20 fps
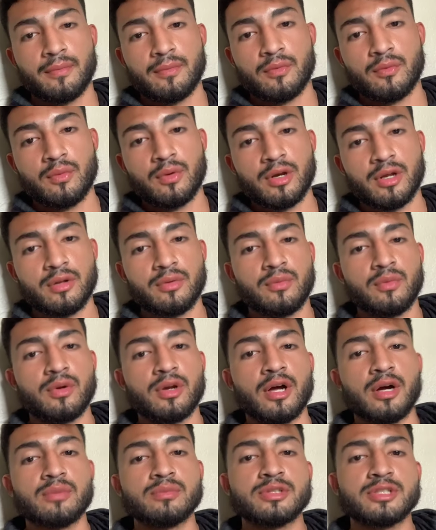what
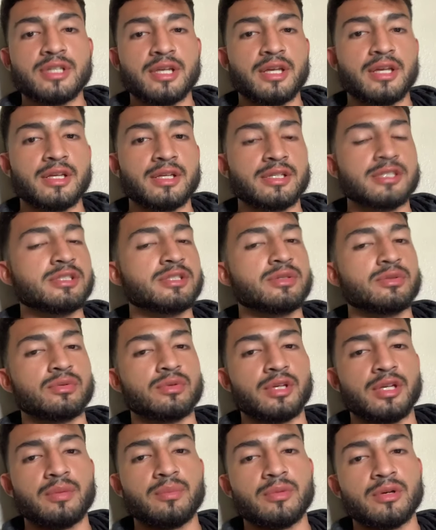I'm saying is through
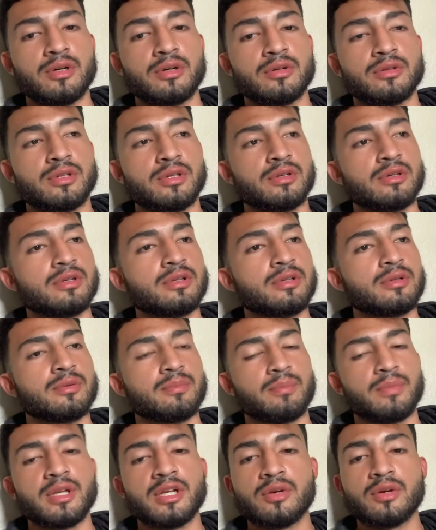email. There are
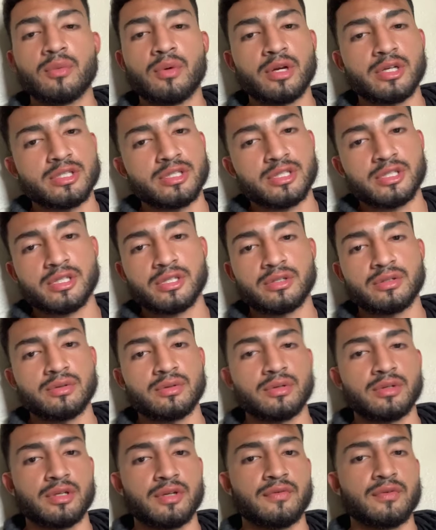many ways you can do
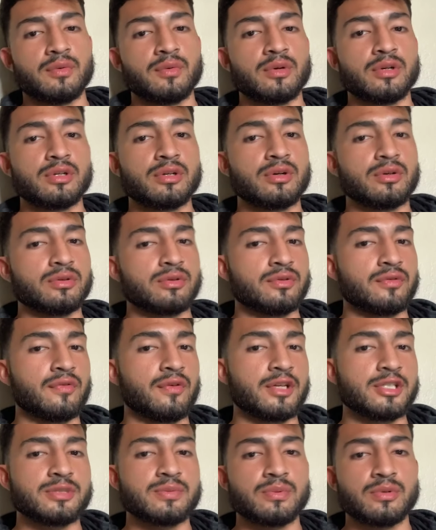it if you want to go through
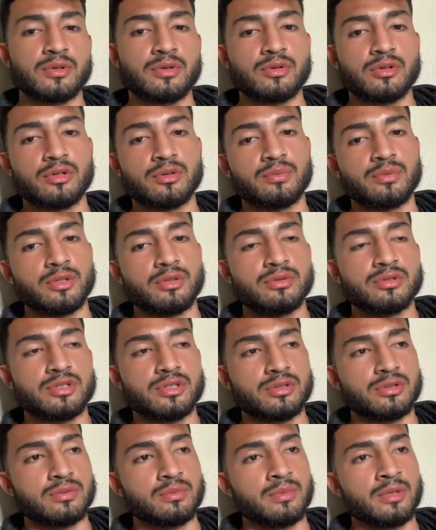Facebook group,
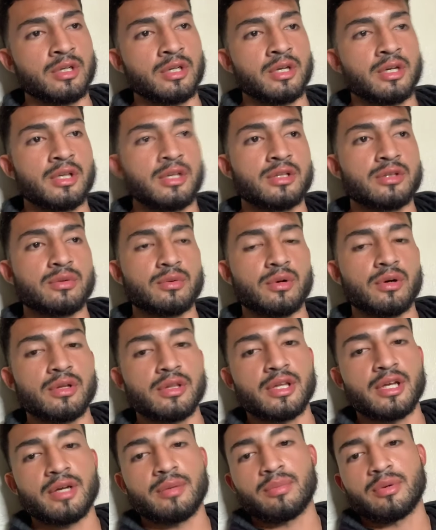YouTube, through all
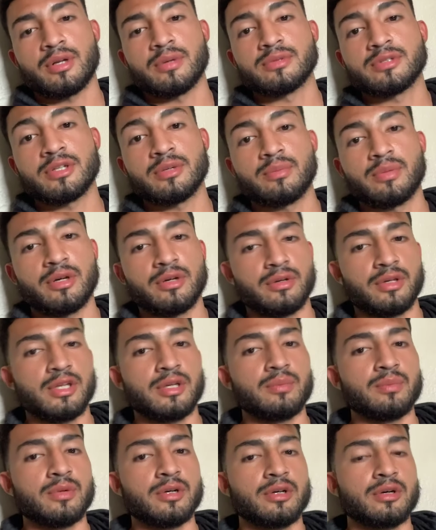that, but I'm talking about
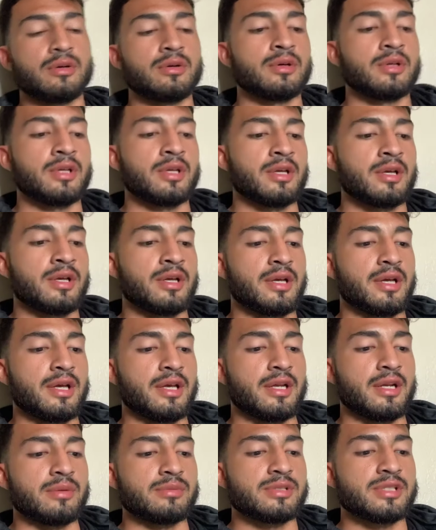email.
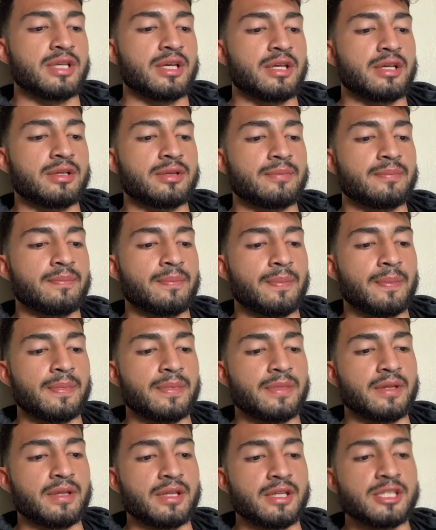And I'm saying
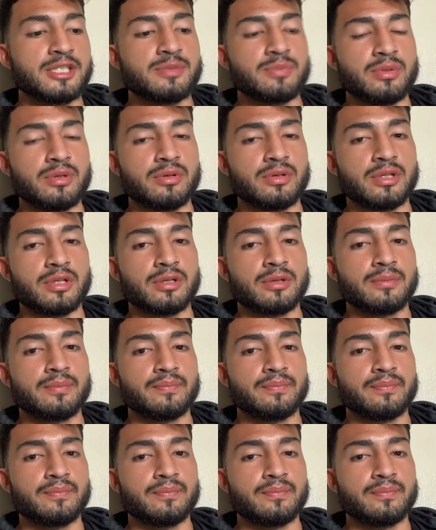the list building,